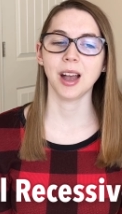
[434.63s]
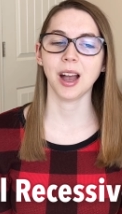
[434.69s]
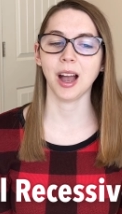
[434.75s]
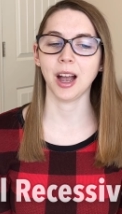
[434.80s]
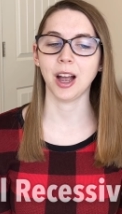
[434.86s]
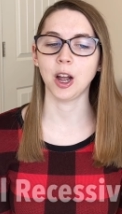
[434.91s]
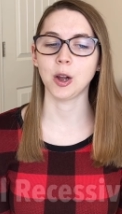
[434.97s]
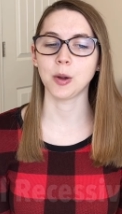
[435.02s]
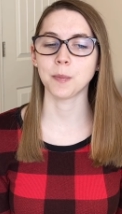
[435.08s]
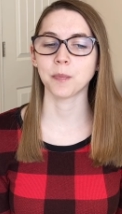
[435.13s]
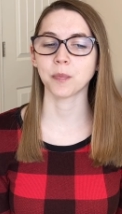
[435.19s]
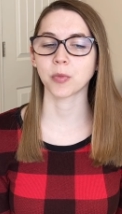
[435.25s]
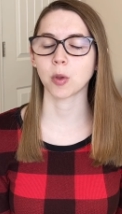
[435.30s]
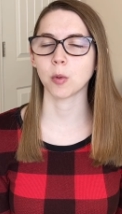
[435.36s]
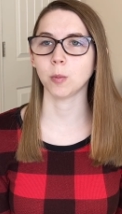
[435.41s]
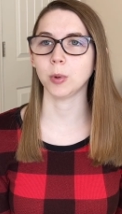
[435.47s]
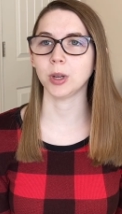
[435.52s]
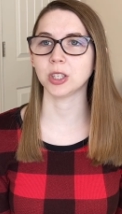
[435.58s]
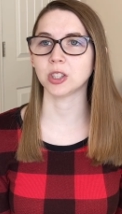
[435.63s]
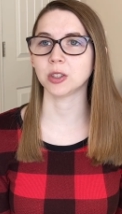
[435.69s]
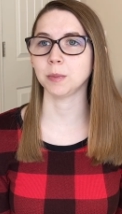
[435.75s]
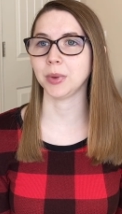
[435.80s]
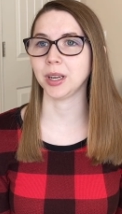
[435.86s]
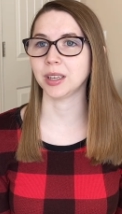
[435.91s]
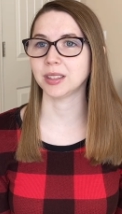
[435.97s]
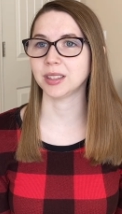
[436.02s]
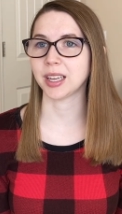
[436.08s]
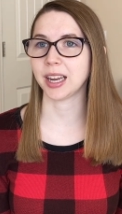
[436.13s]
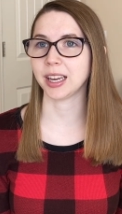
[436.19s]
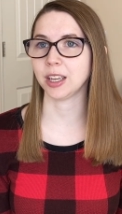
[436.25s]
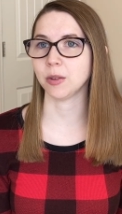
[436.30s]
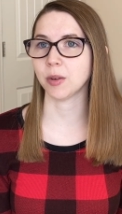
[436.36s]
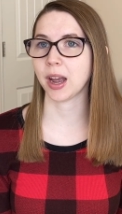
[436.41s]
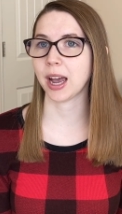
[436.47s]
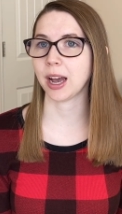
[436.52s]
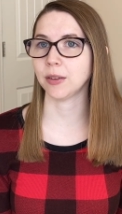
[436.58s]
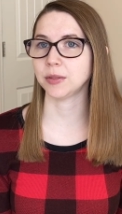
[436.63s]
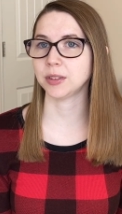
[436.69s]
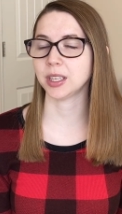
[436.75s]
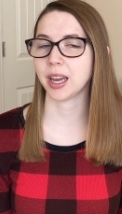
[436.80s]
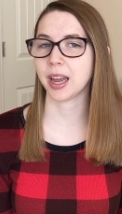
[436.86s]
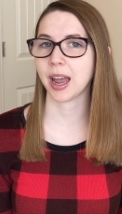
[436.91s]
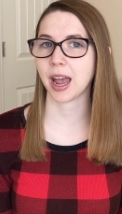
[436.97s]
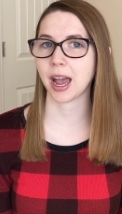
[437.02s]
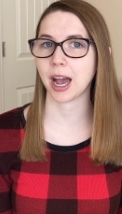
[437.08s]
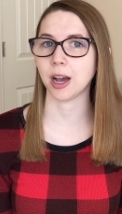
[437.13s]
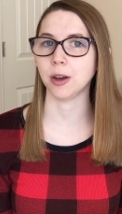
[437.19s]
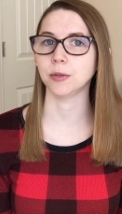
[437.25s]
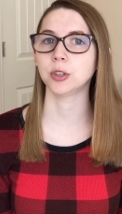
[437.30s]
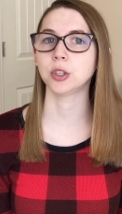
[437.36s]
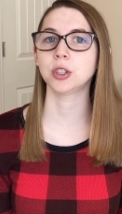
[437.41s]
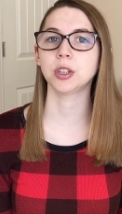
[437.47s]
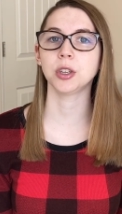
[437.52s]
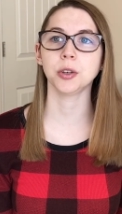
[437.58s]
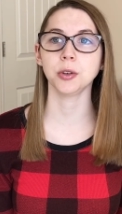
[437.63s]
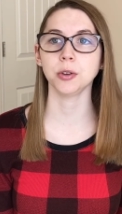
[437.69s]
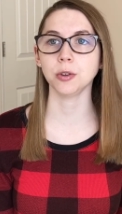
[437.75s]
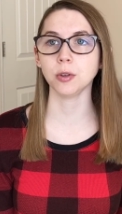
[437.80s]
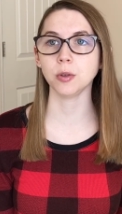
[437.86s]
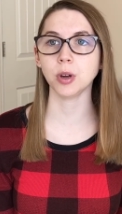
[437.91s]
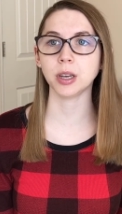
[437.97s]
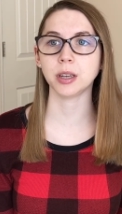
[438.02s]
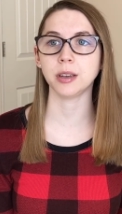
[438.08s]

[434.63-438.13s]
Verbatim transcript: Um, which means that you have to have two